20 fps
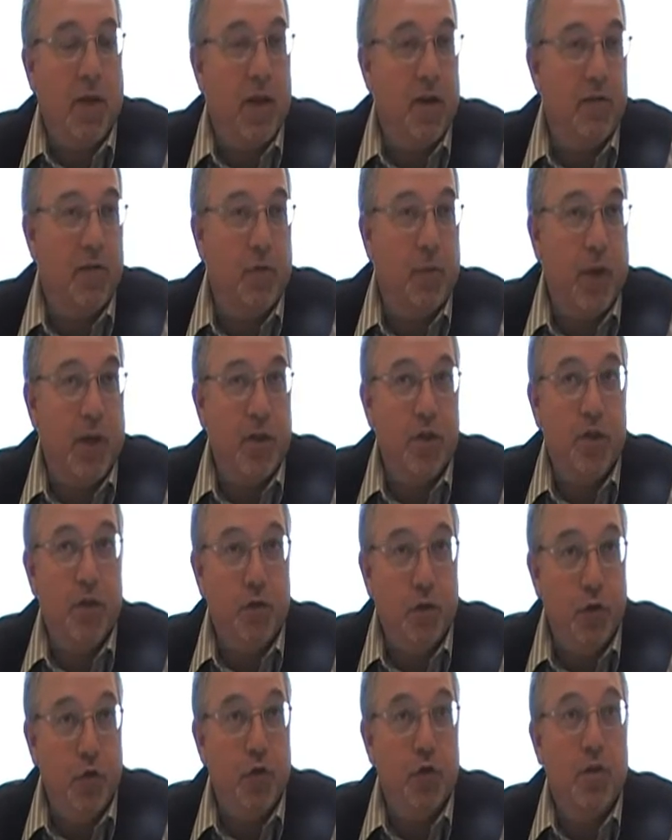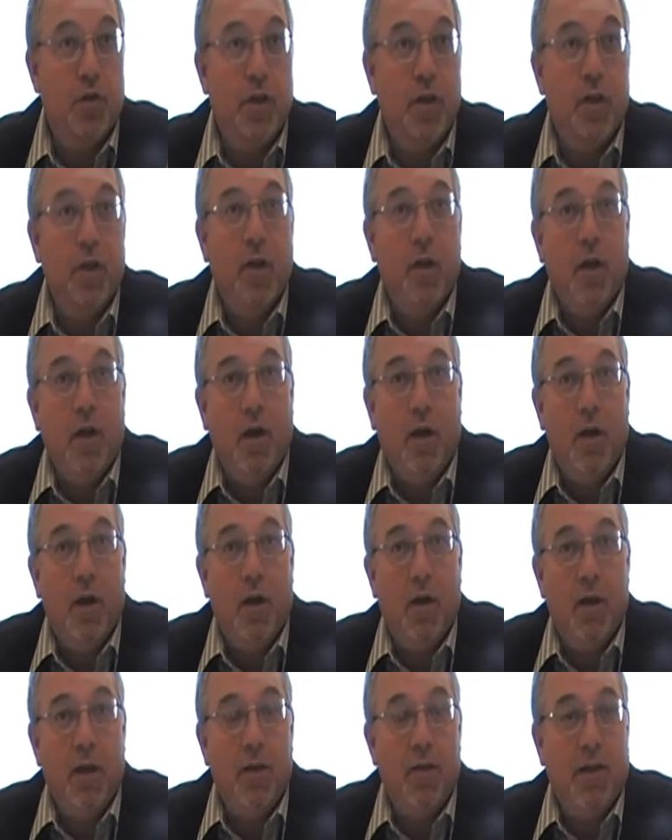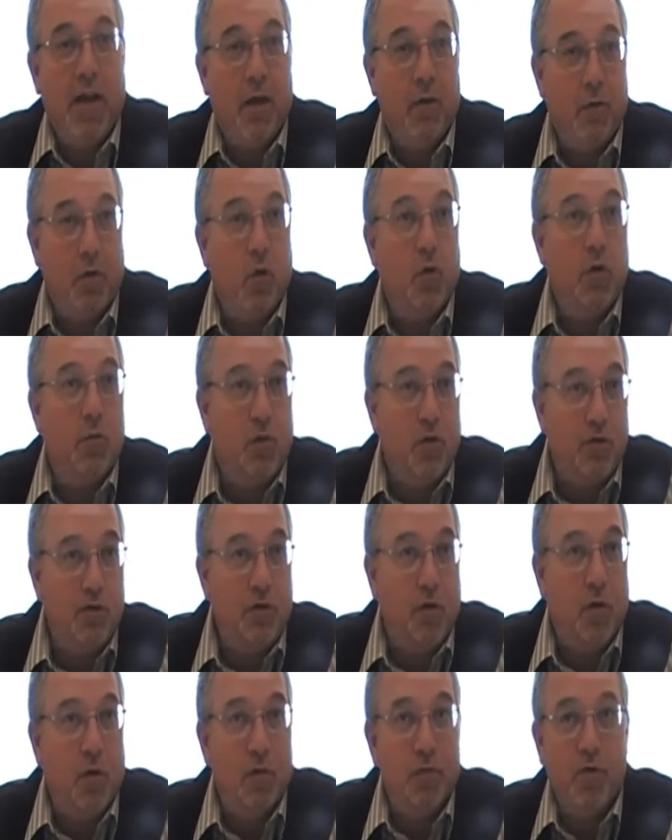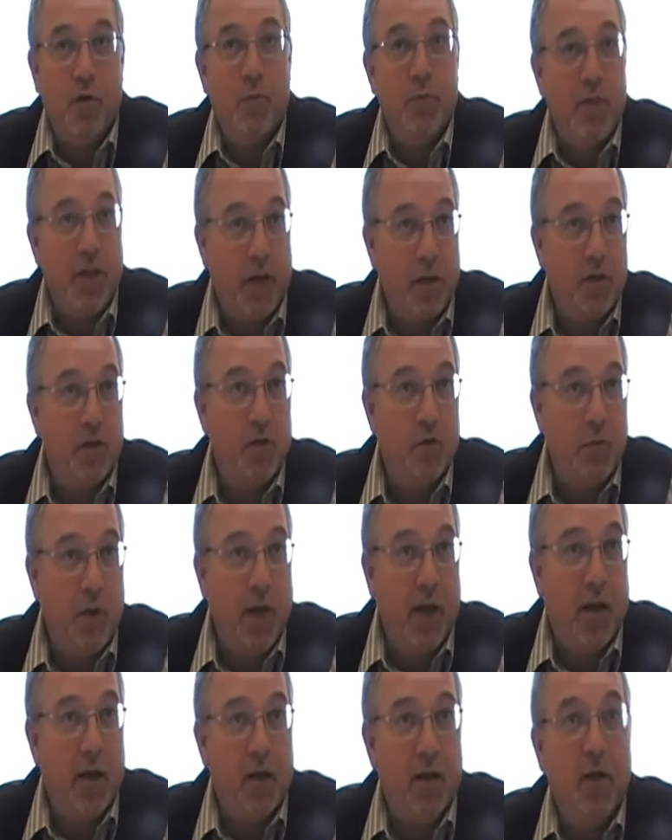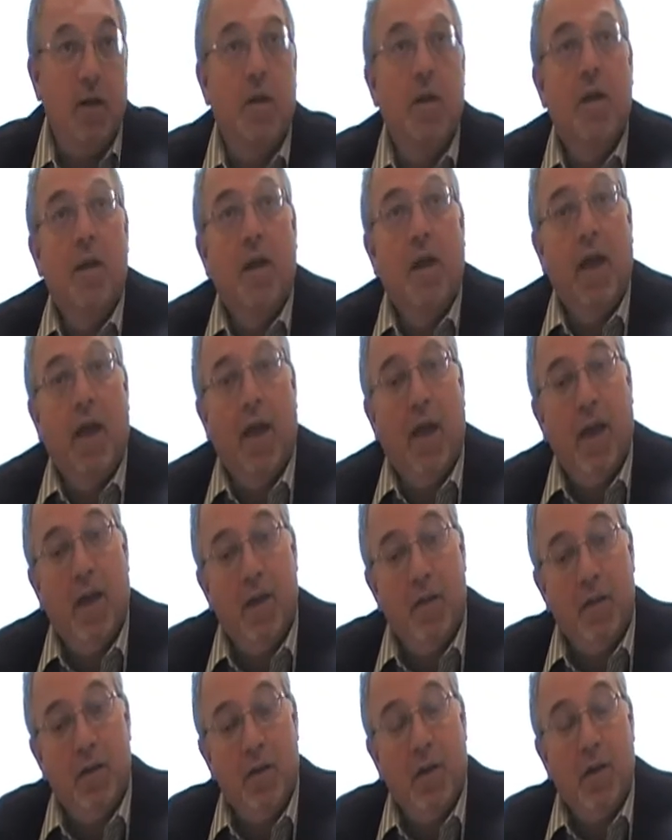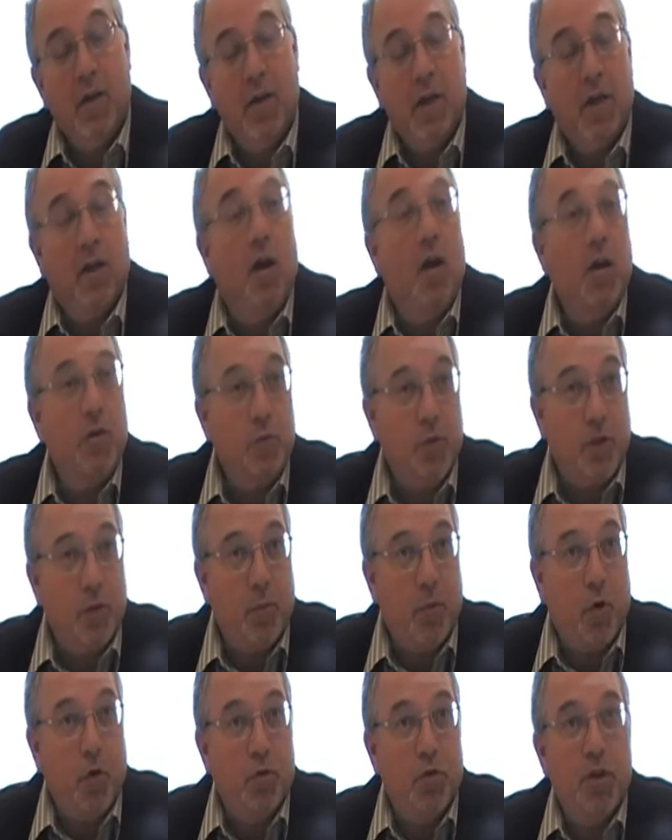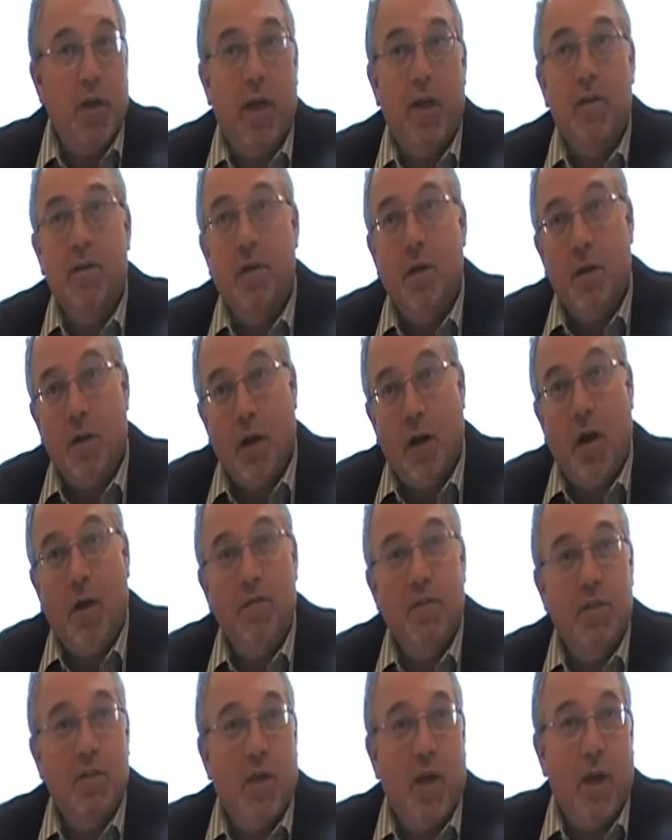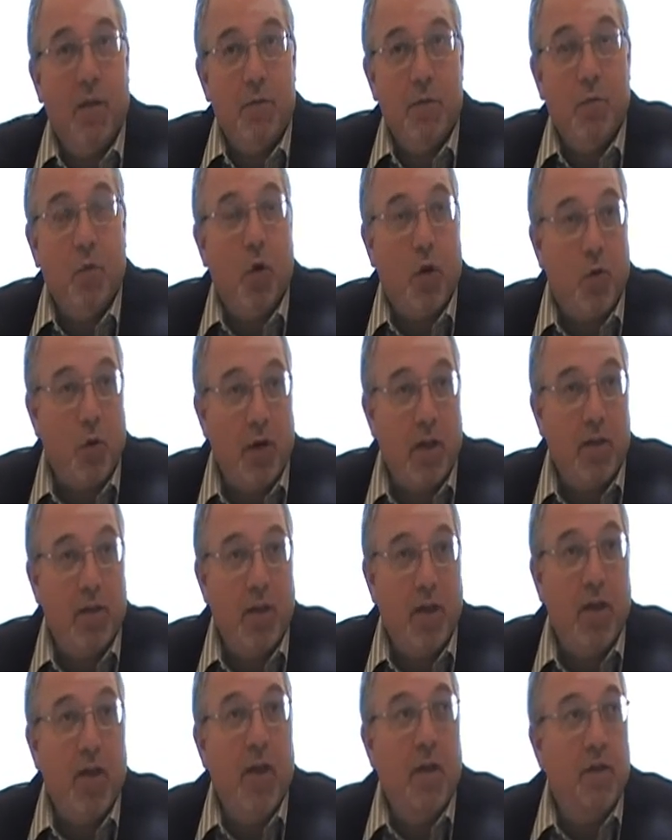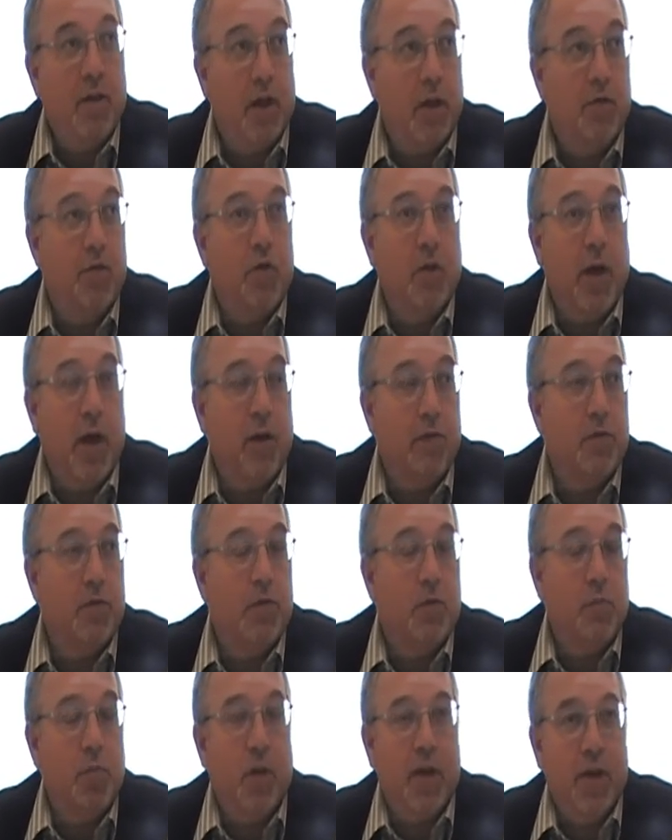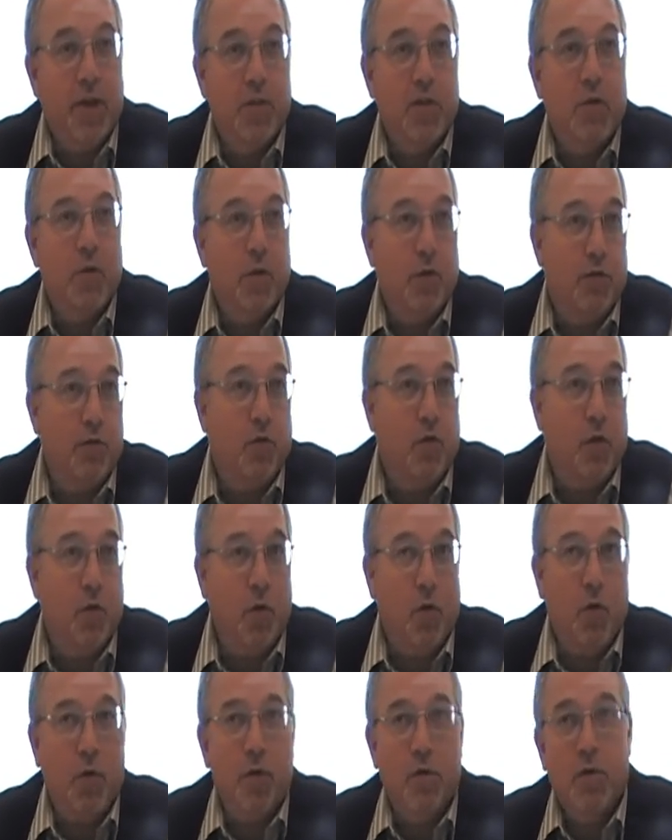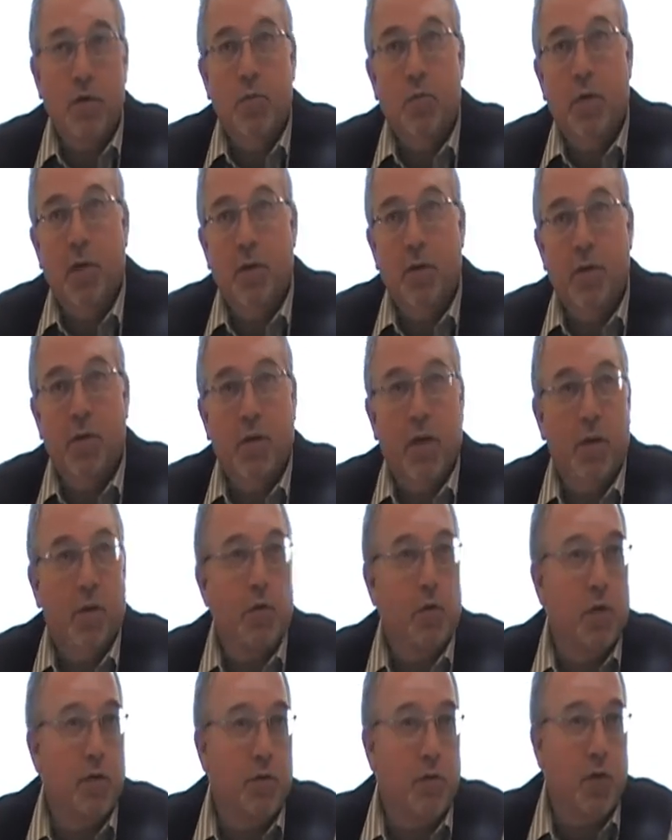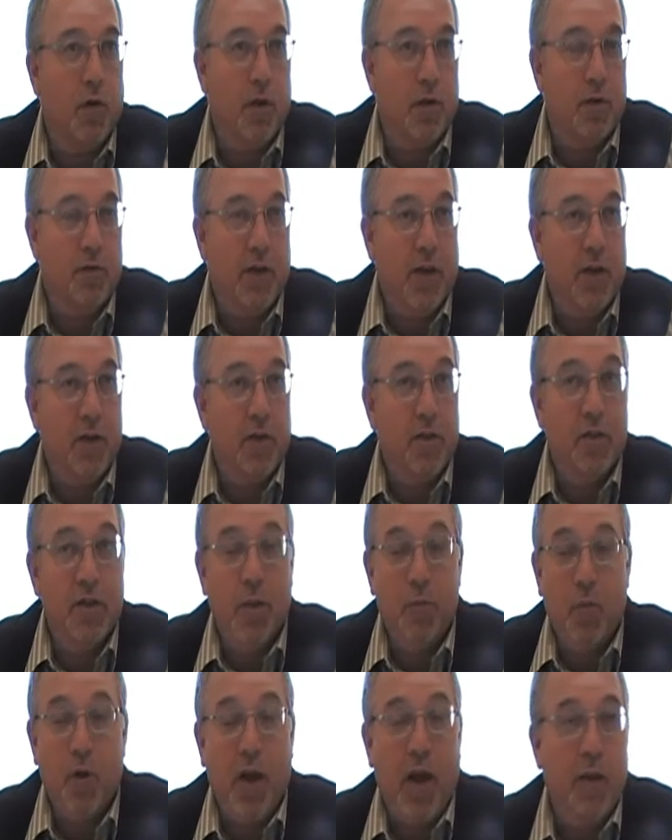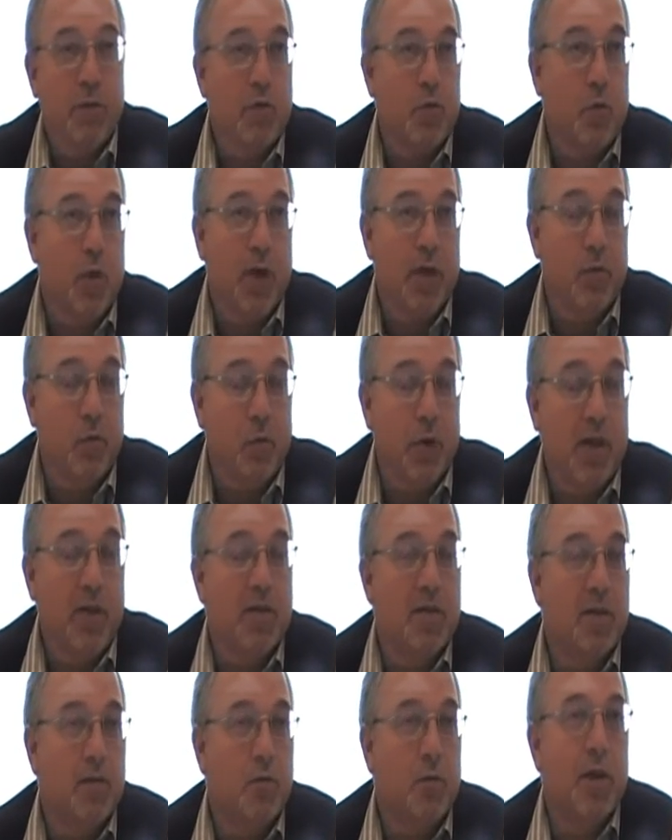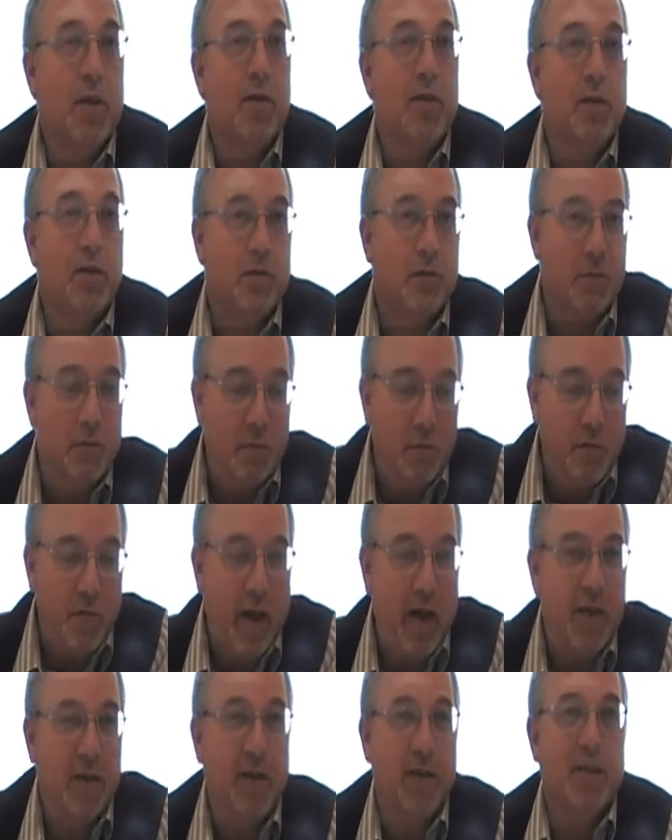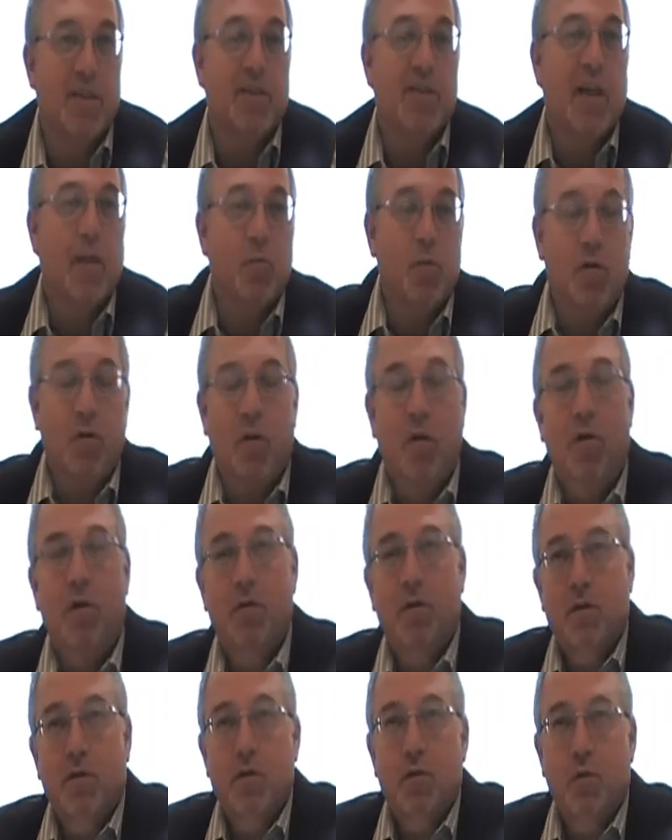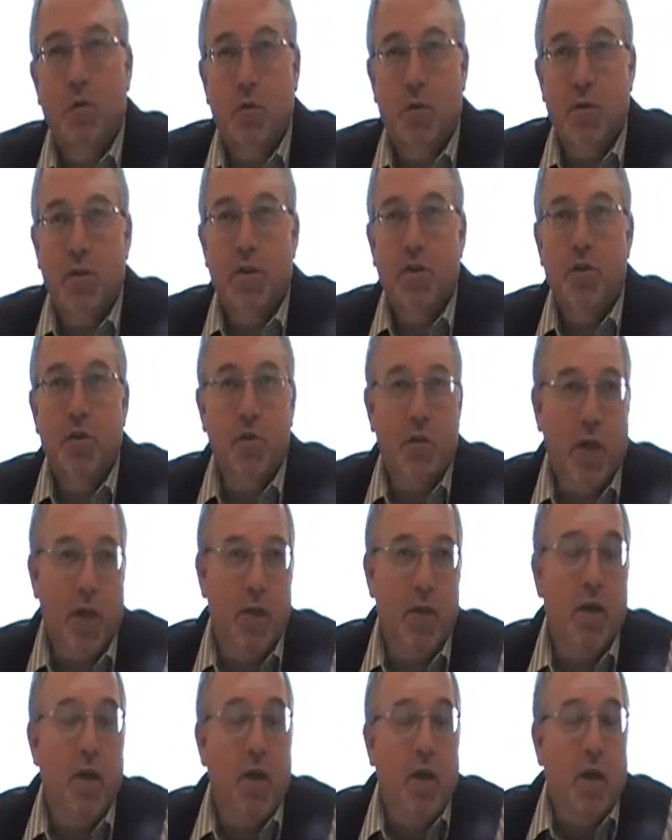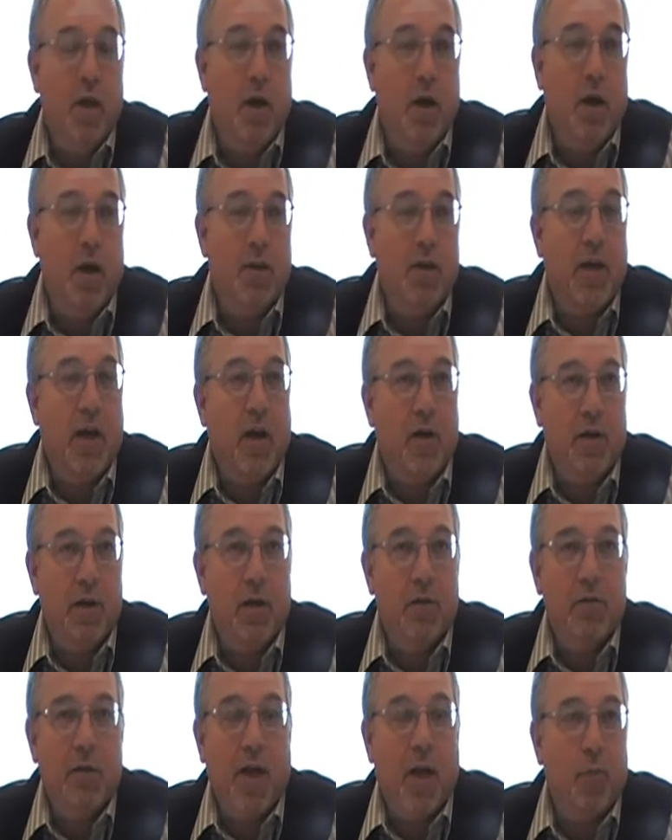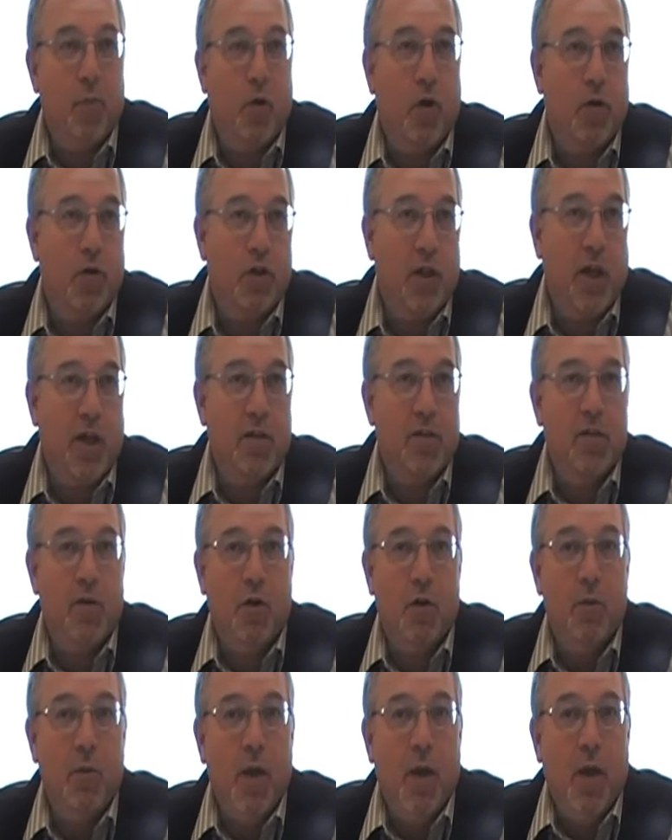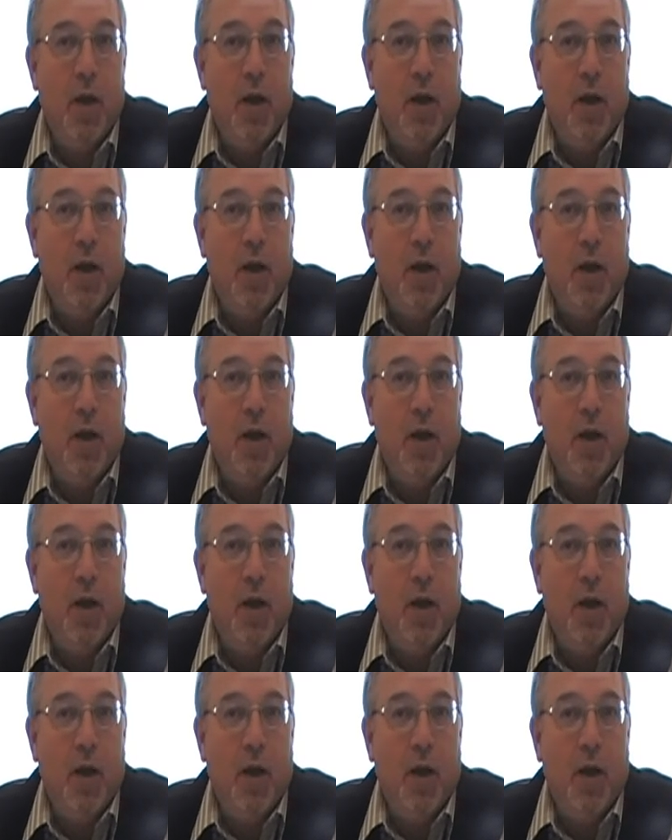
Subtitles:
information, usually in downloadable form from TechSoup Canada, and get on with the project oftentimes more quickly than if you have to place 3 or 4 orders with 3 or 4 other vendors, and perhaps wait weeks and weeks to finally assemble all the tools that you need to carry out that project. So